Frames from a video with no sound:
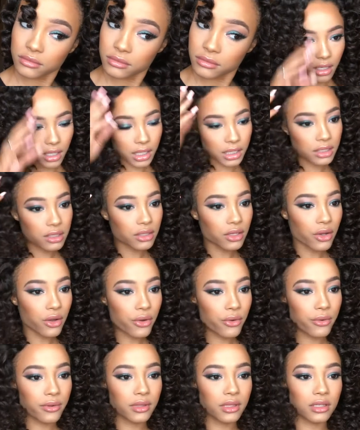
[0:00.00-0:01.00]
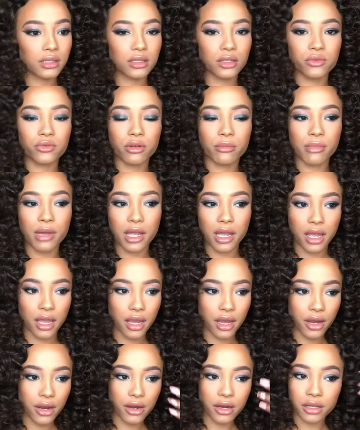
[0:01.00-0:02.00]
Alright, so this is what my
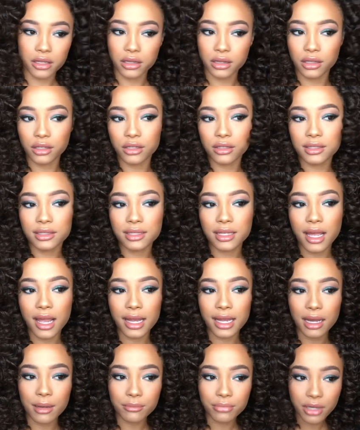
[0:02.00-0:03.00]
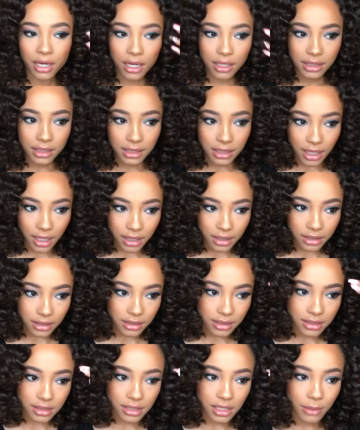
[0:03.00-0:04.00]
hair looks like. I'm probably not
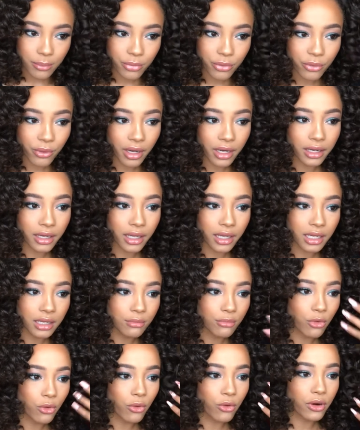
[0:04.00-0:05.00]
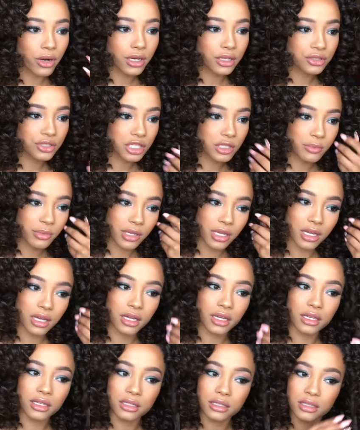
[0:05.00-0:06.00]
gonna separate anymore just
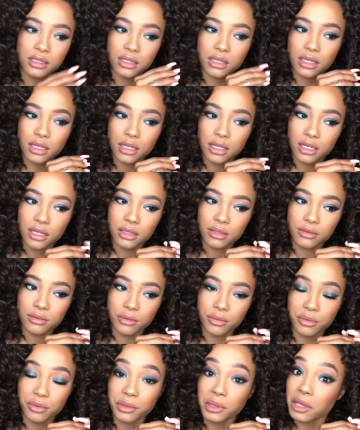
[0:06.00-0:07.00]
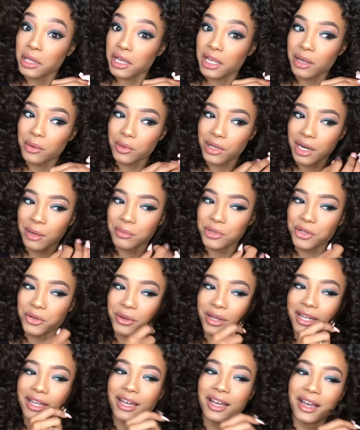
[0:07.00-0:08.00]
because, look at what I'm
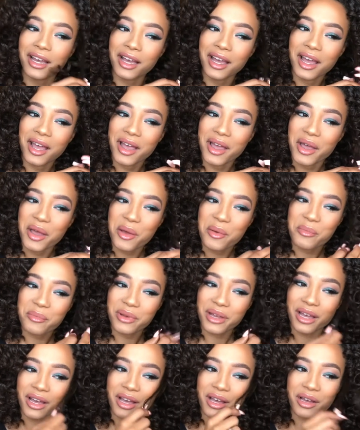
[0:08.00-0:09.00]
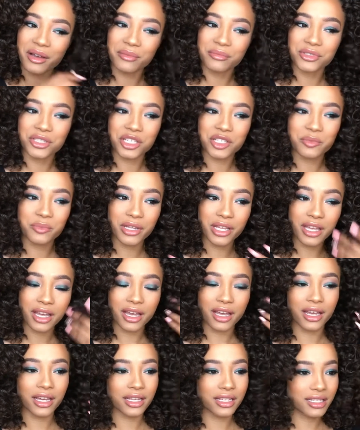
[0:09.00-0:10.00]
doing. But just
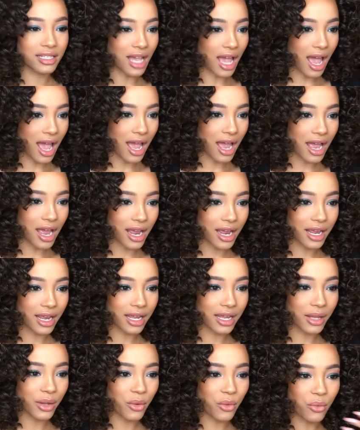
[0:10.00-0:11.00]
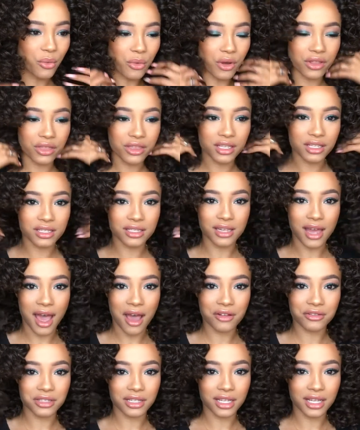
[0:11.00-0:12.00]
because I want this
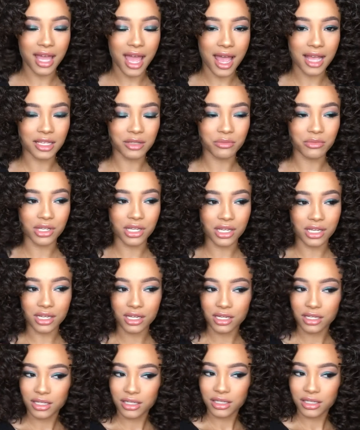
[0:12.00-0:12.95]
style to last me